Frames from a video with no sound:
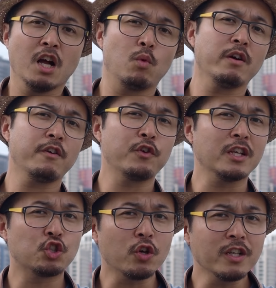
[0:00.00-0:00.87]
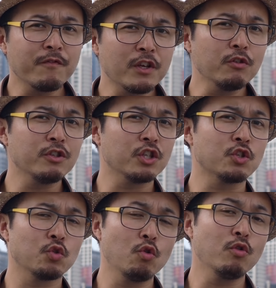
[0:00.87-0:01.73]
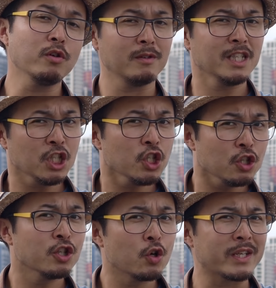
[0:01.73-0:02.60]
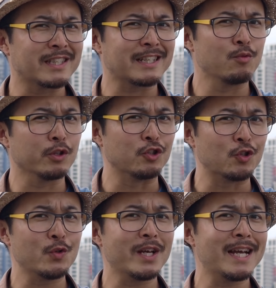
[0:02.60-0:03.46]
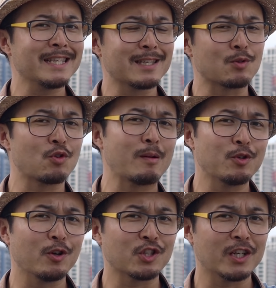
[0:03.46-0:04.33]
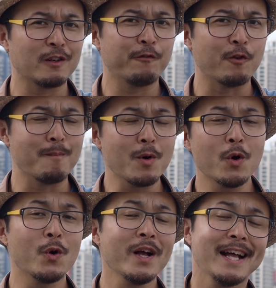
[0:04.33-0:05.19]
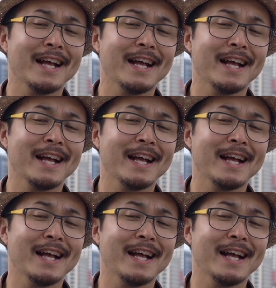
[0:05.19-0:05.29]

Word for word: Well, if you enjoyed the video you just saw, you know exactly what to do, and subscribe to our channel for more,